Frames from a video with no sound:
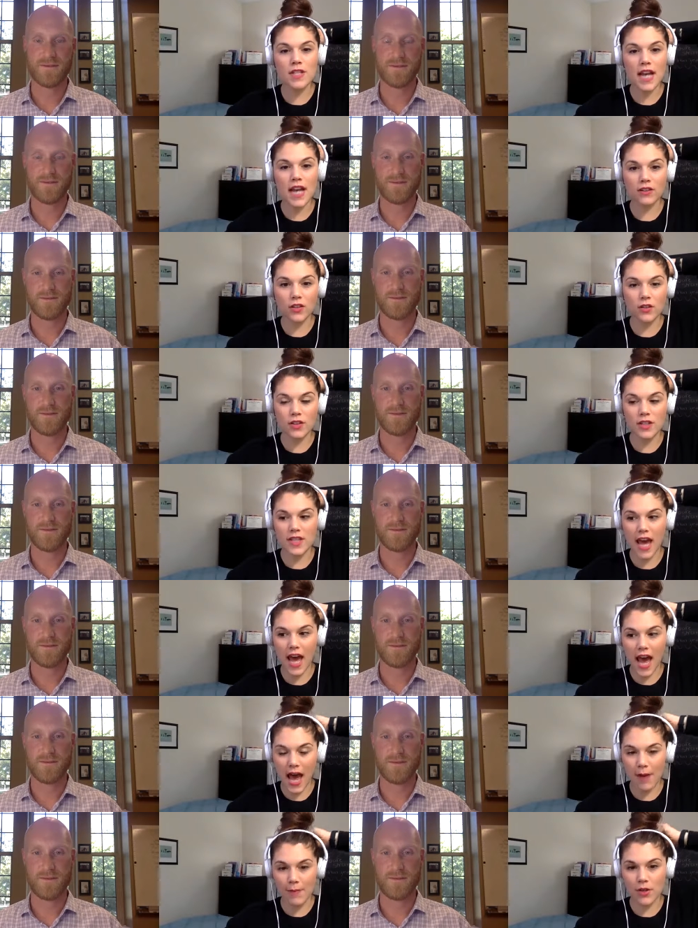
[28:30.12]
Speaker 1: downloads the
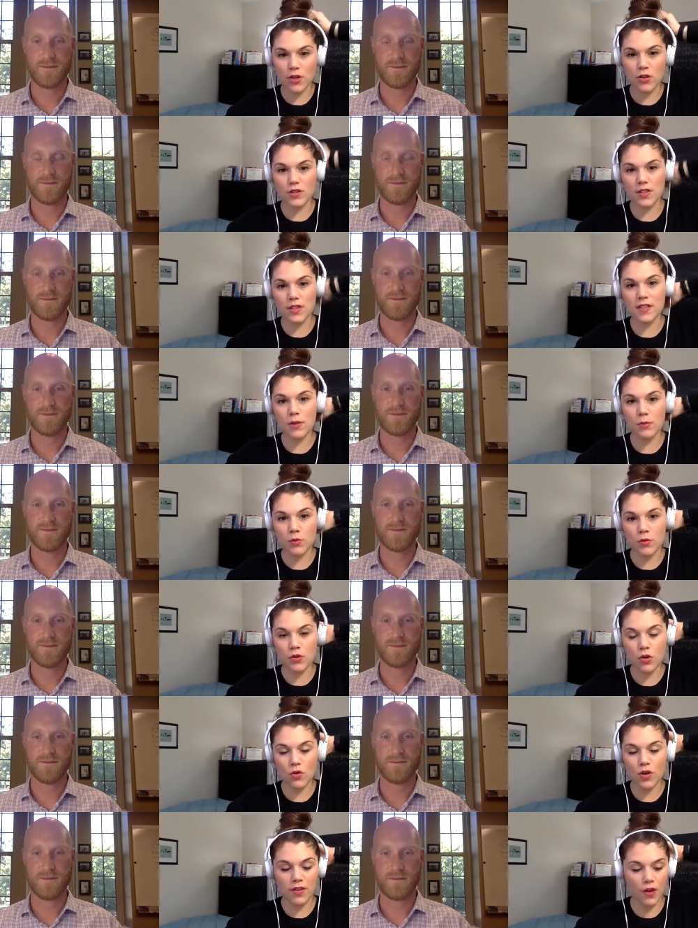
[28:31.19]
app and uses Tips with
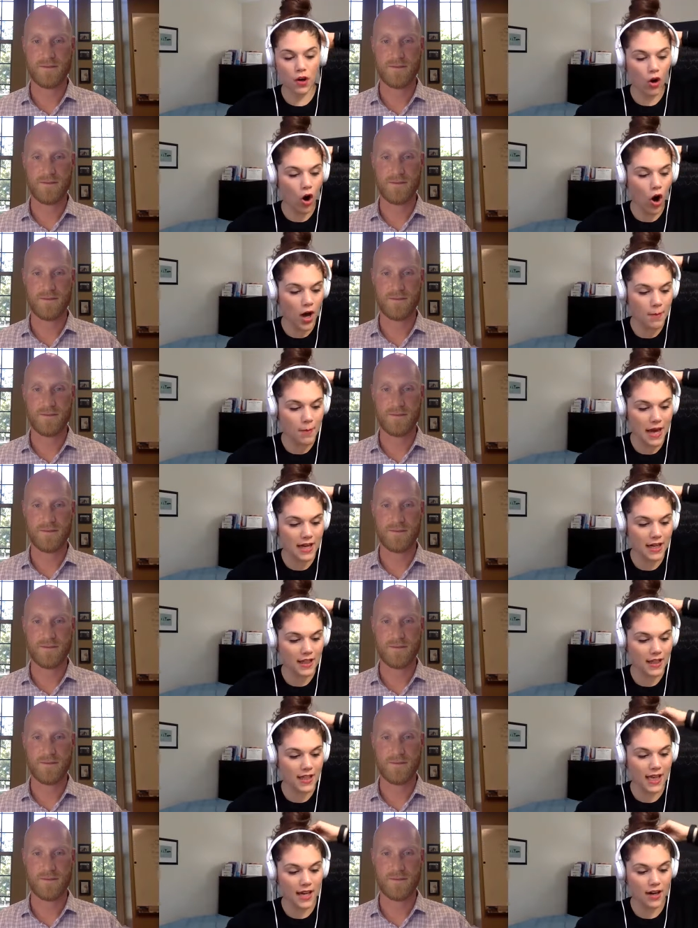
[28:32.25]
Toni, they'll
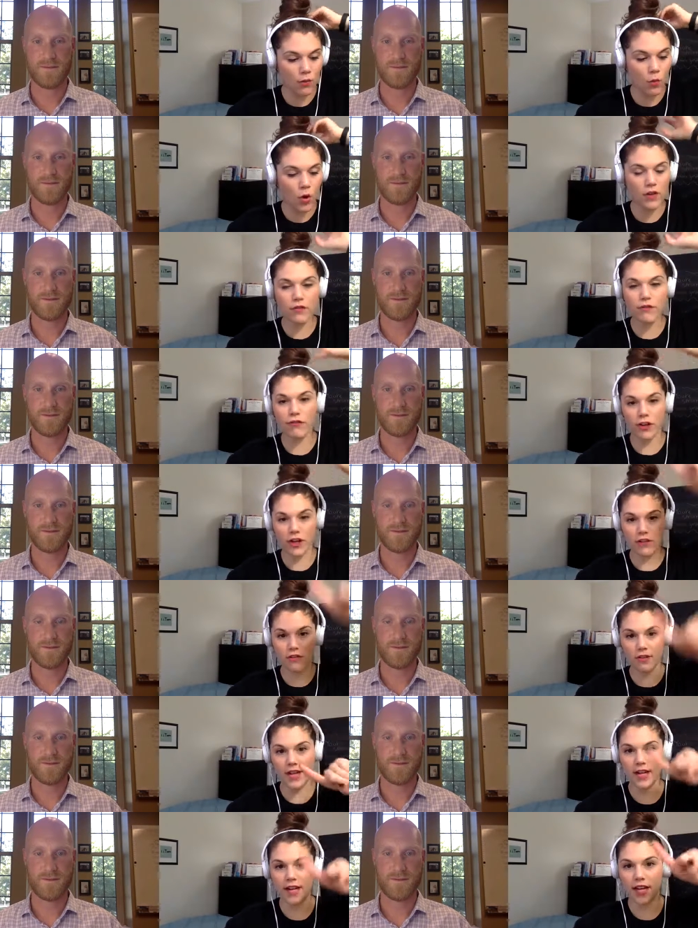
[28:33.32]
automatically get one free
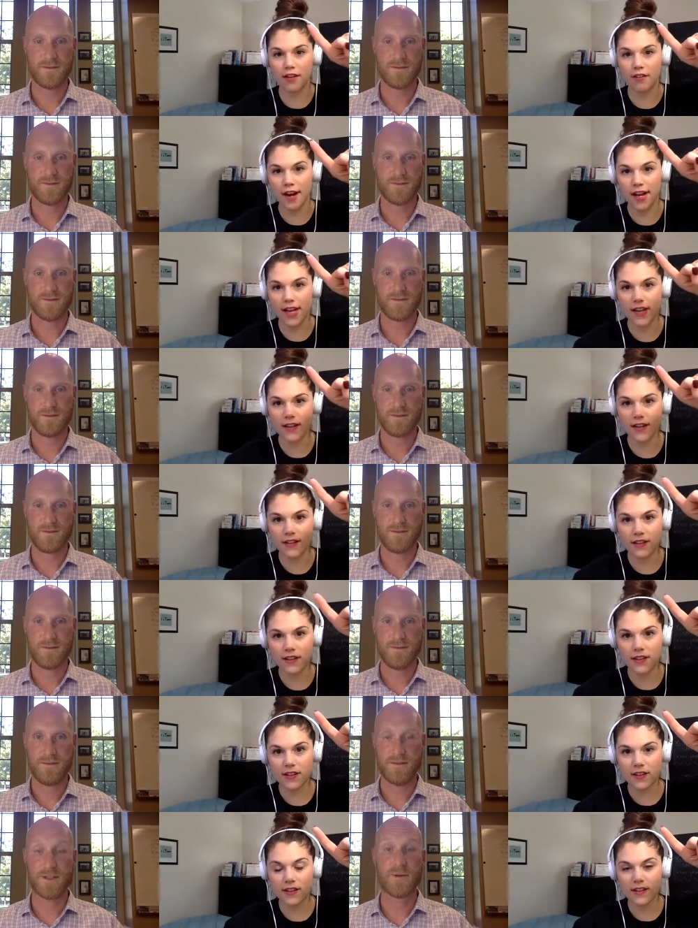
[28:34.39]
reading, right?
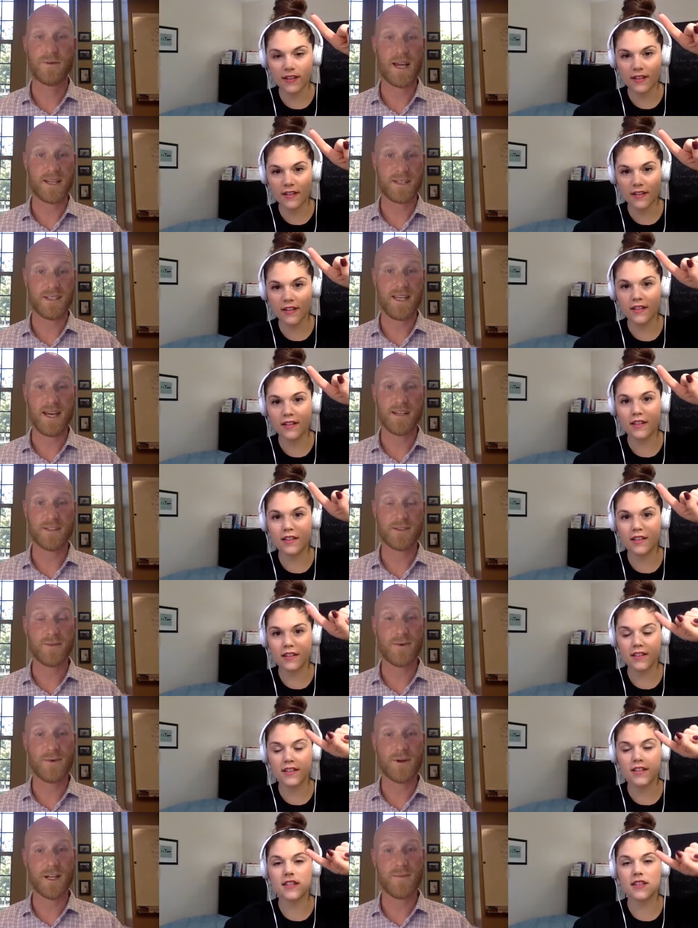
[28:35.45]
Speaker 2: Correct. Yeah. So we
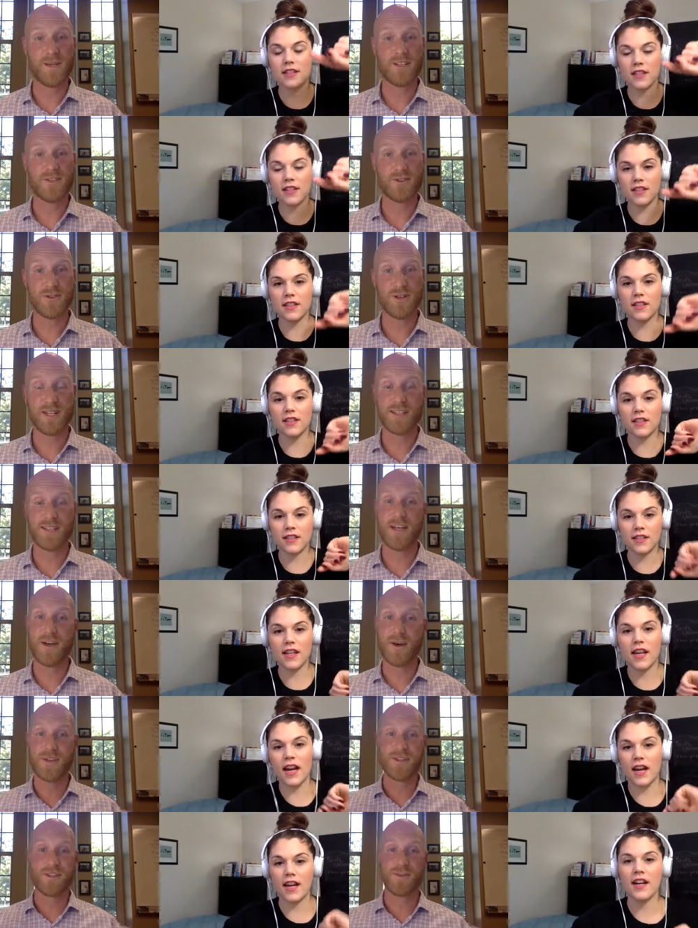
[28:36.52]
wanted to make sure because I know
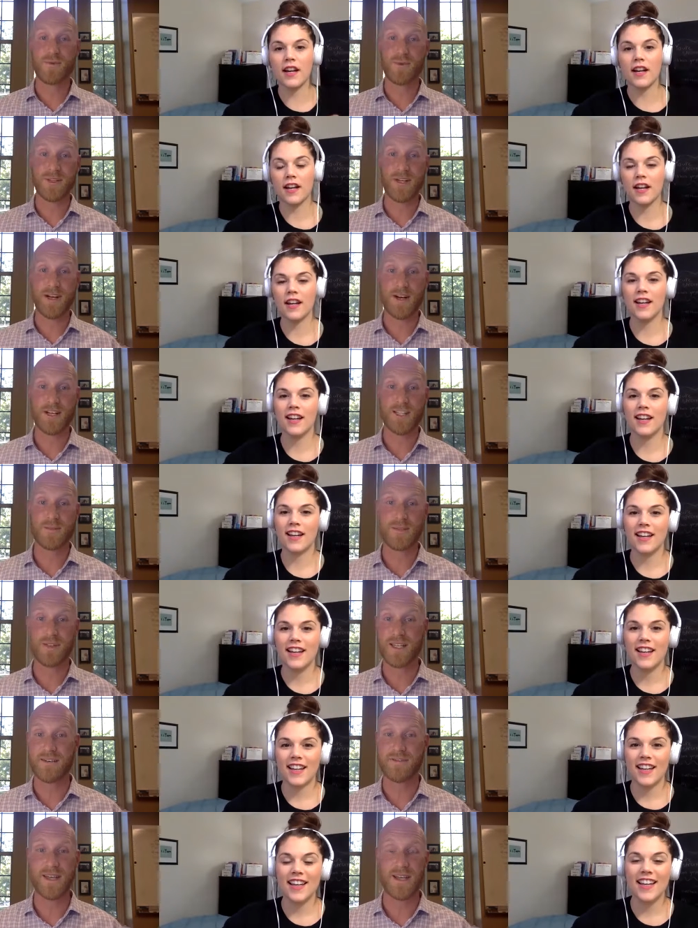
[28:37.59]
this is really hard to
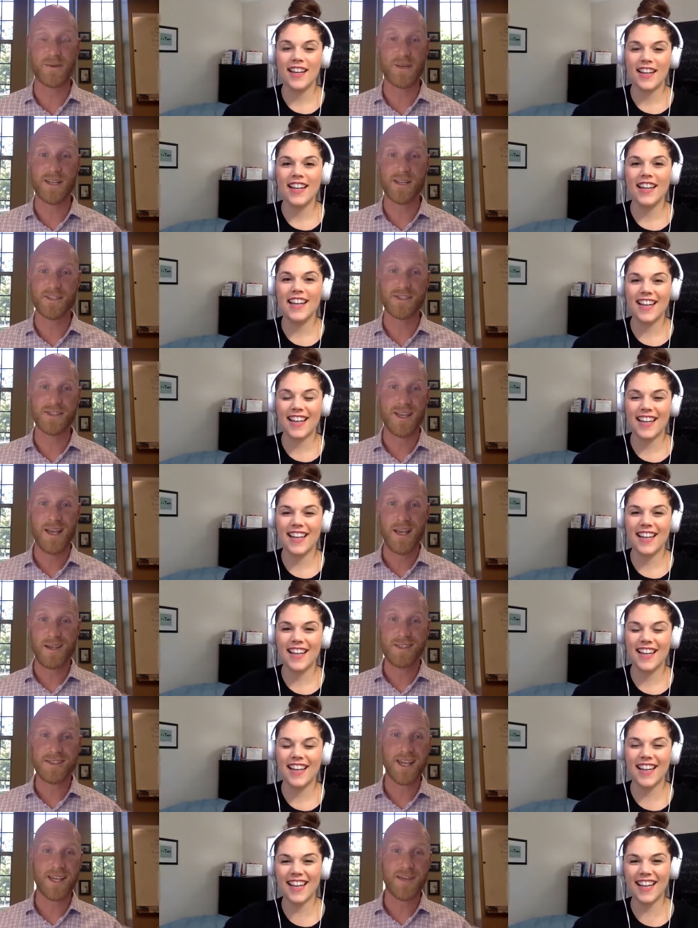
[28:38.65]
believe. Like we can just you
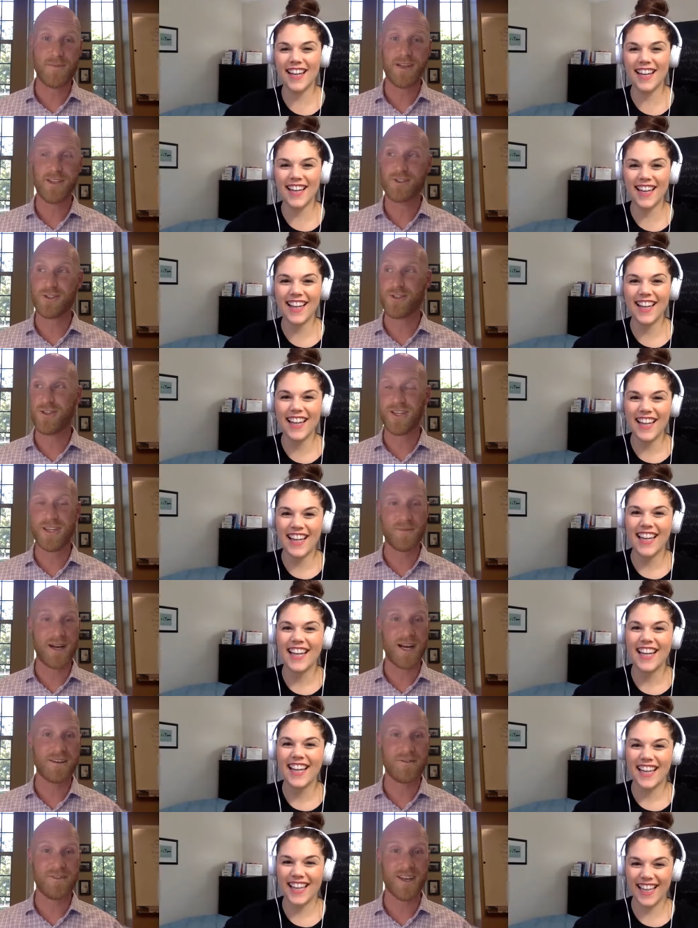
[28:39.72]
take a picture and you get a
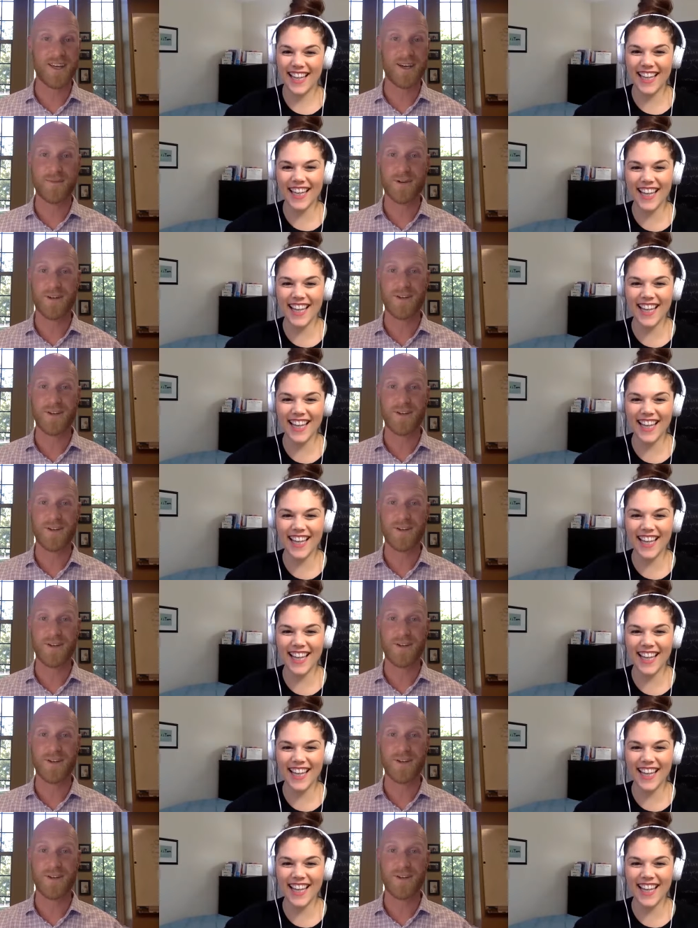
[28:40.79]
body fat number. And